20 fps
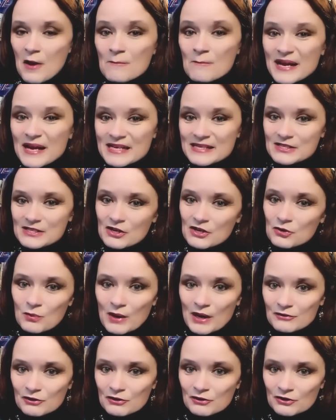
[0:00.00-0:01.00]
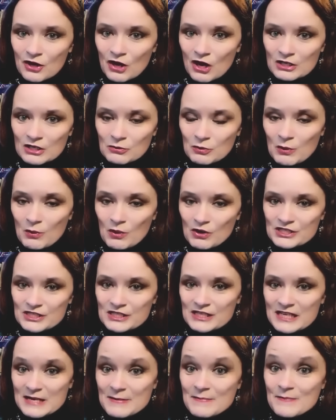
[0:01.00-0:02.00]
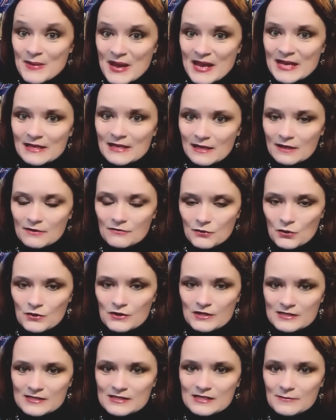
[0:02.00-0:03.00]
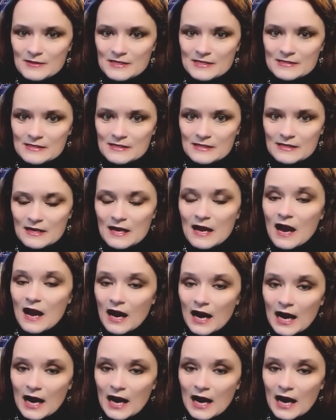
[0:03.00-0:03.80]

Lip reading: based on whether or not we want to keep paying for the CBC.